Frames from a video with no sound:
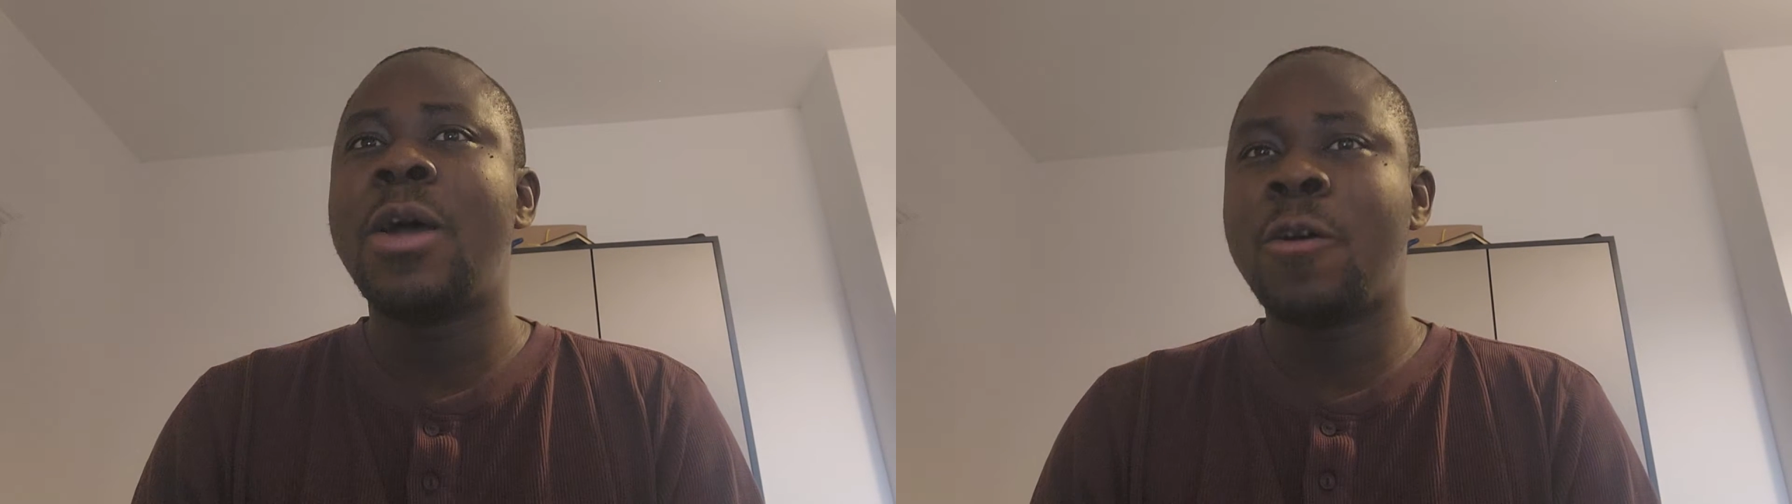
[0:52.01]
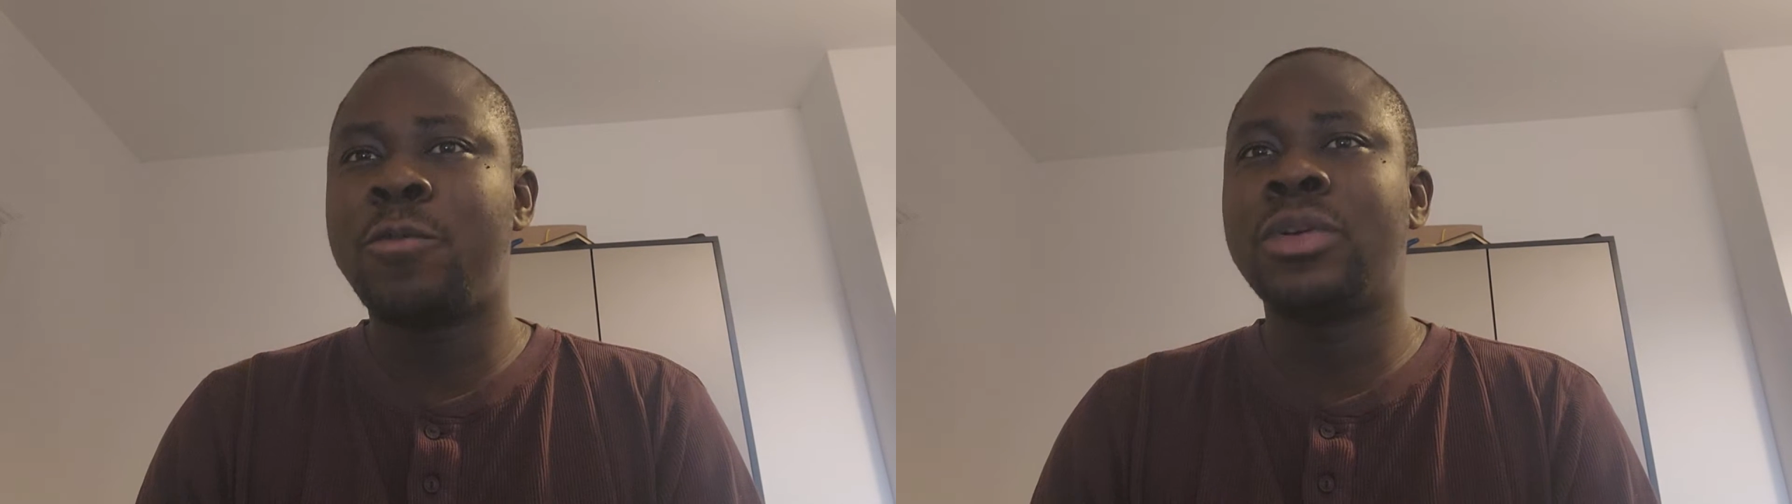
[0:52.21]

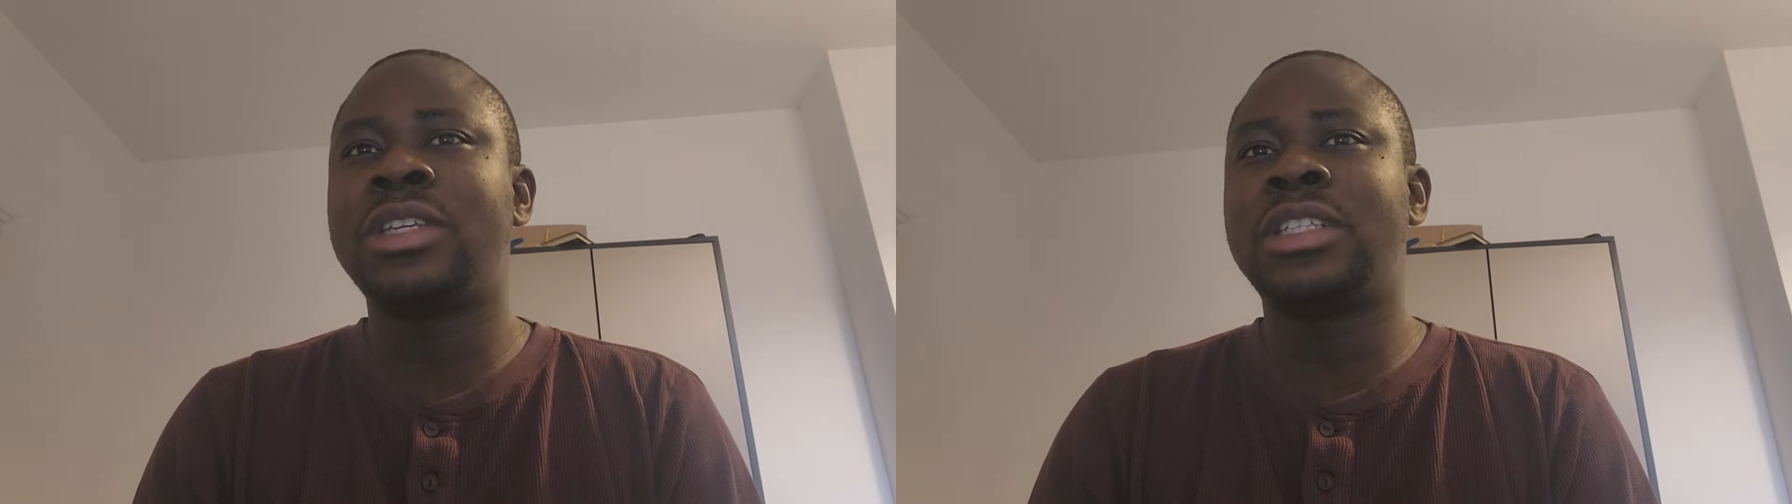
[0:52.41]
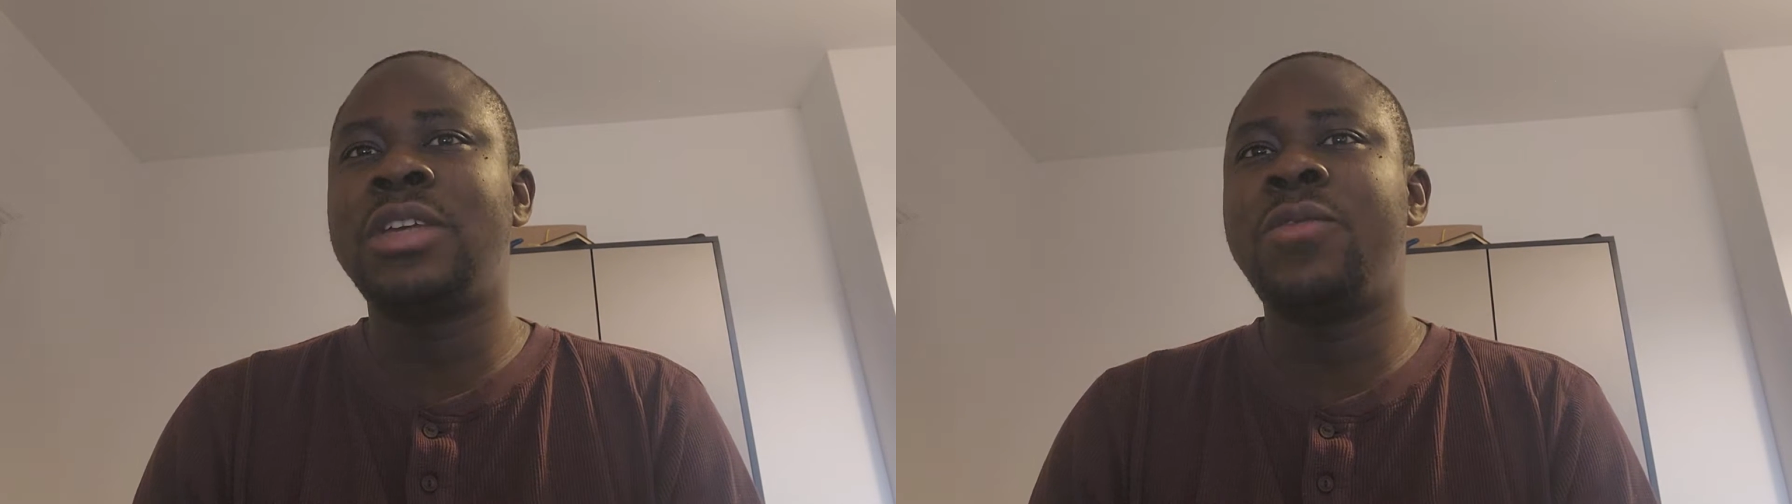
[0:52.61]
of
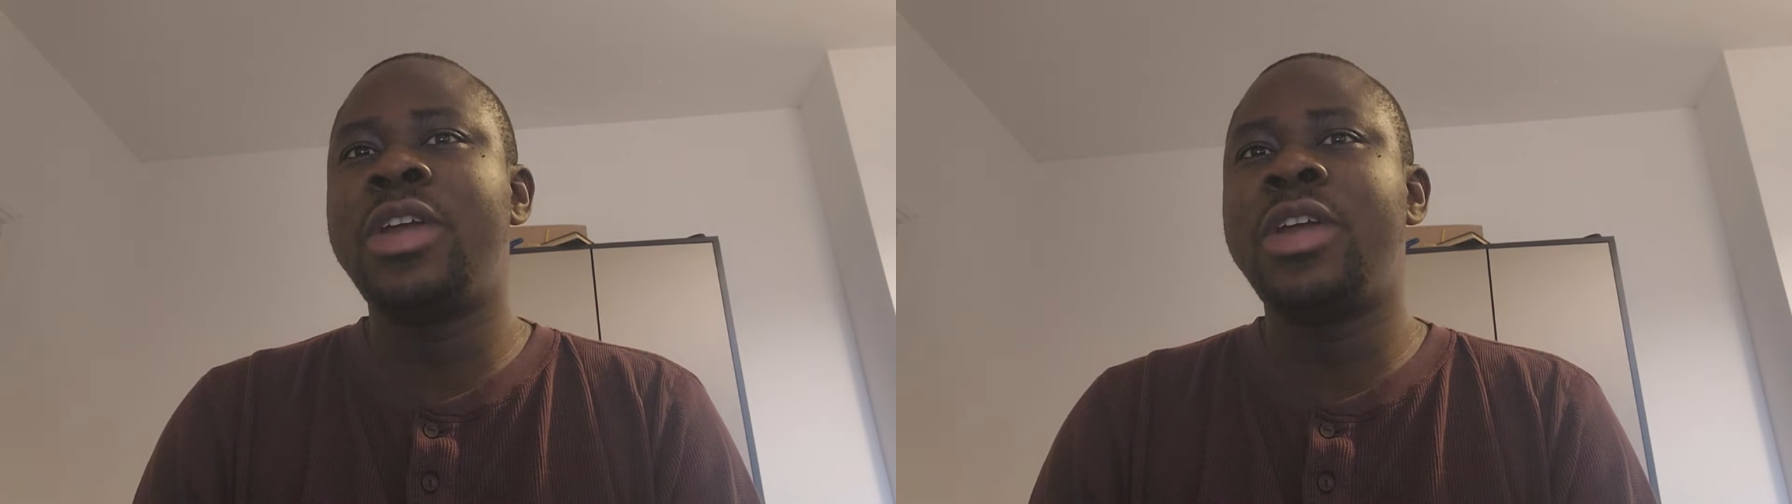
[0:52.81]
positive